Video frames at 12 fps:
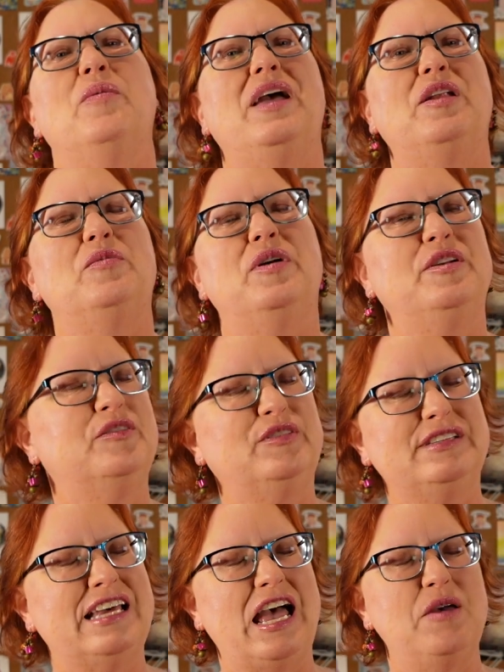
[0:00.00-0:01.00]
We had a
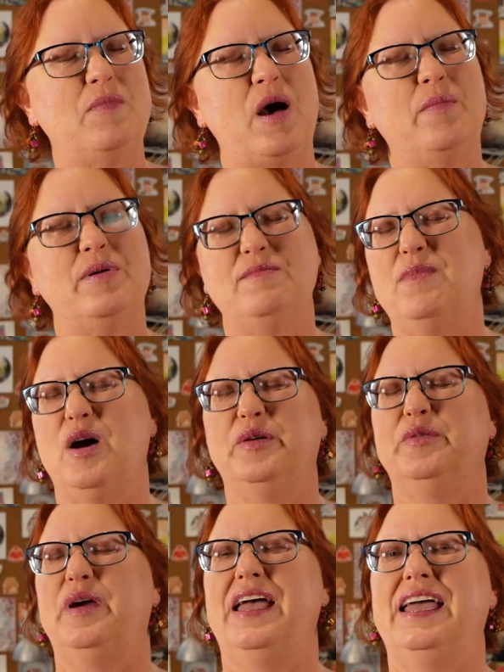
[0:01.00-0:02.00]
wonderful time up in
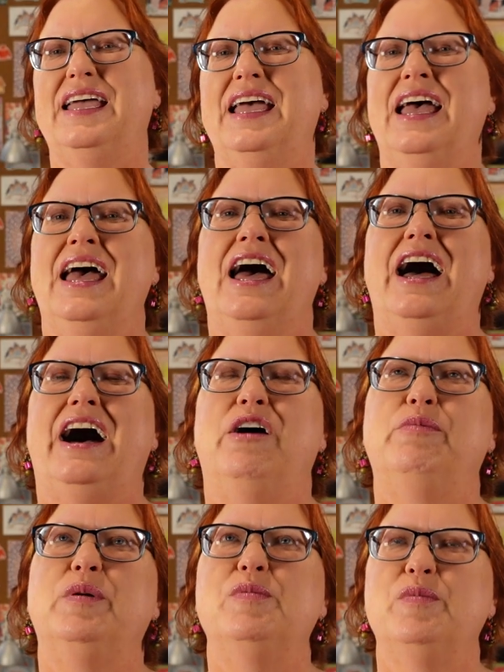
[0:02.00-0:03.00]
Monterey.
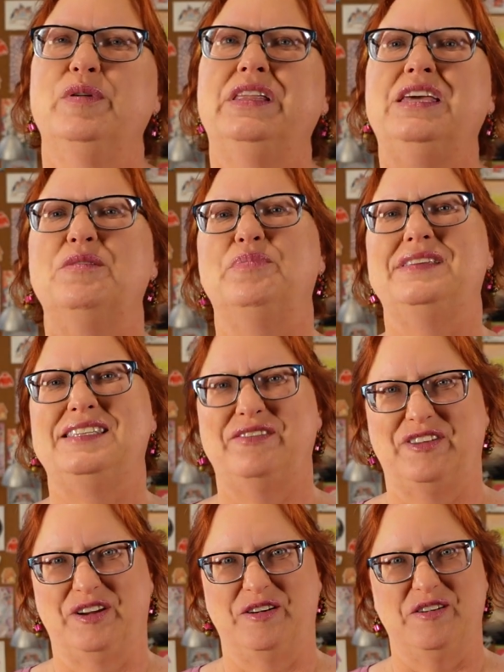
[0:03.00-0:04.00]
Uh, we were really in
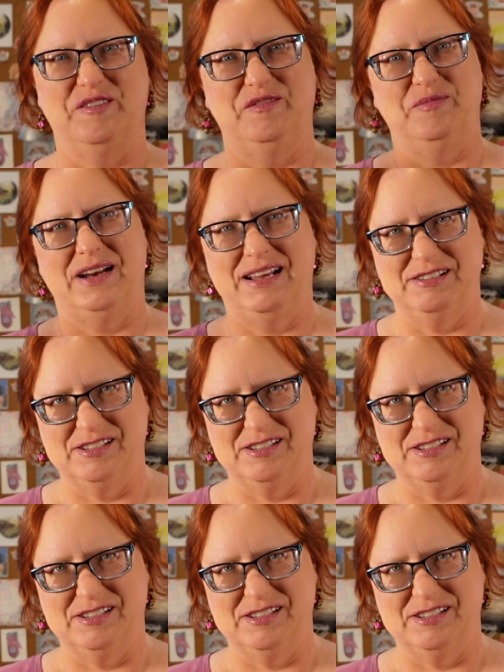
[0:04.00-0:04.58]
Pacific Grove, but I